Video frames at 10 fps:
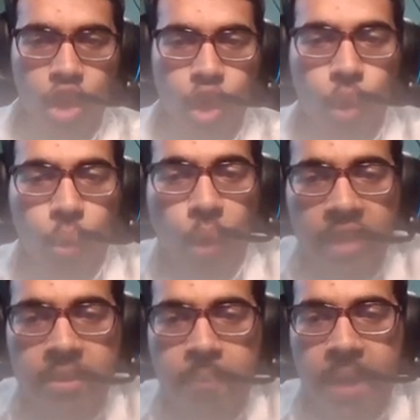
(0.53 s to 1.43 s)

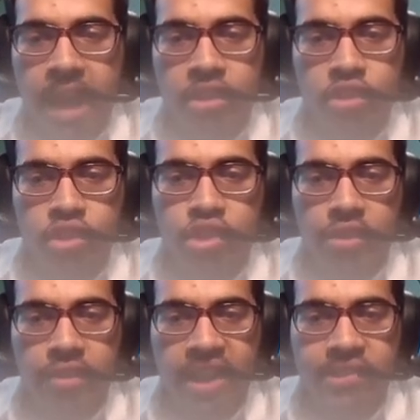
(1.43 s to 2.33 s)
Welcome back to the
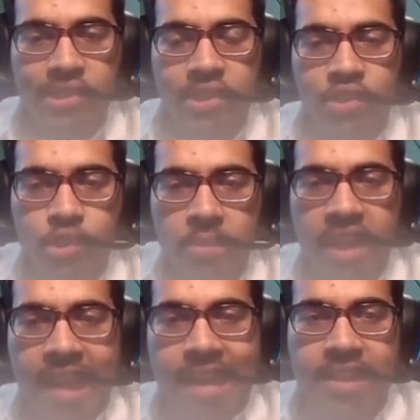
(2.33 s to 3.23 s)
channel, guys. It is
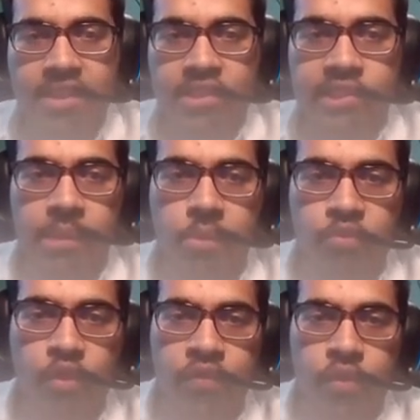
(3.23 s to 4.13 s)
me,
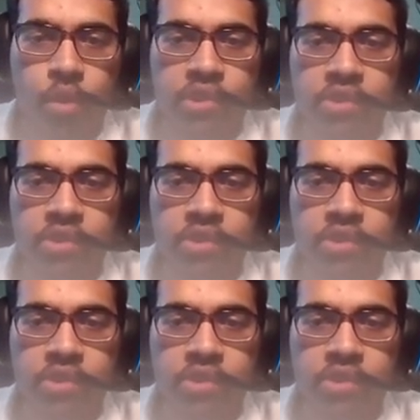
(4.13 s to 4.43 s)
AD744.